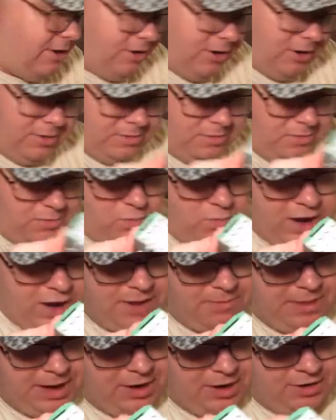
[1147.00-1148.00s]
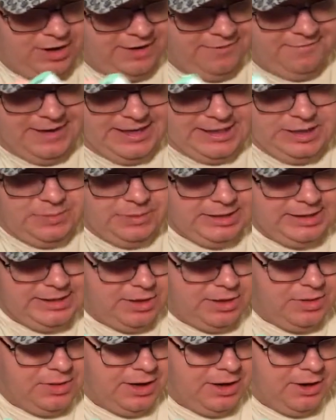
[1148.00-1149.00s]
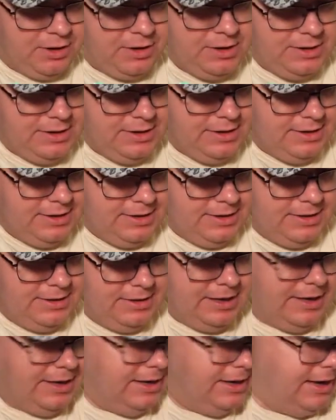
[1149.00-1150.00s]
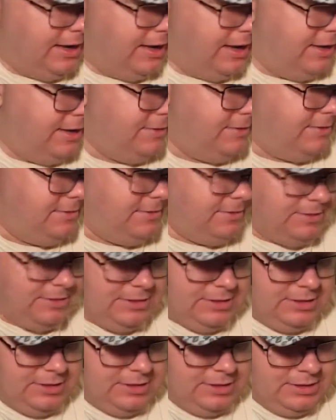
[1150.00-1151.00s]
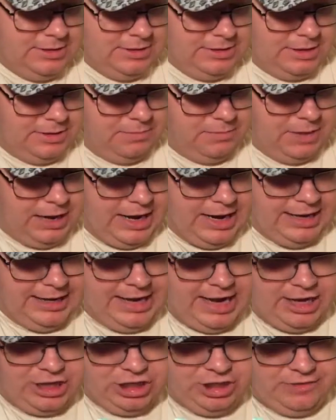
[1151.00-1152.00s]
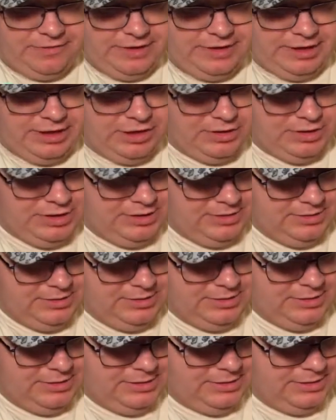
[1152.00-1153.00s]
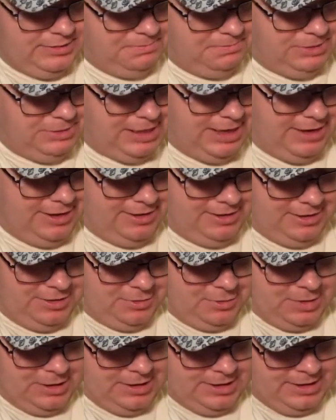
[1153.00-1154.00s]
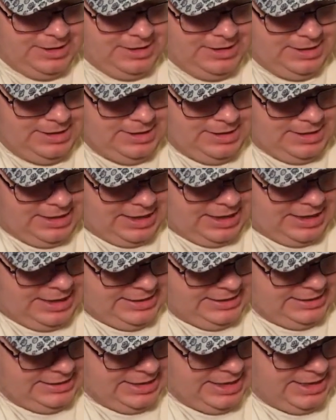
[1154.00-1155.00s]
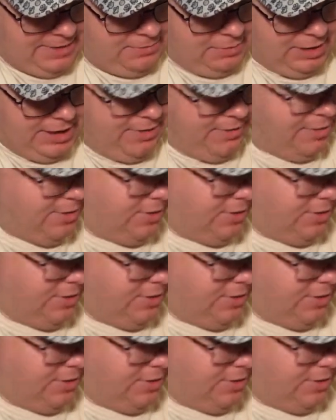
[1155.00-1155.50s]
are way better investments out there than buying action figures. So I say play with your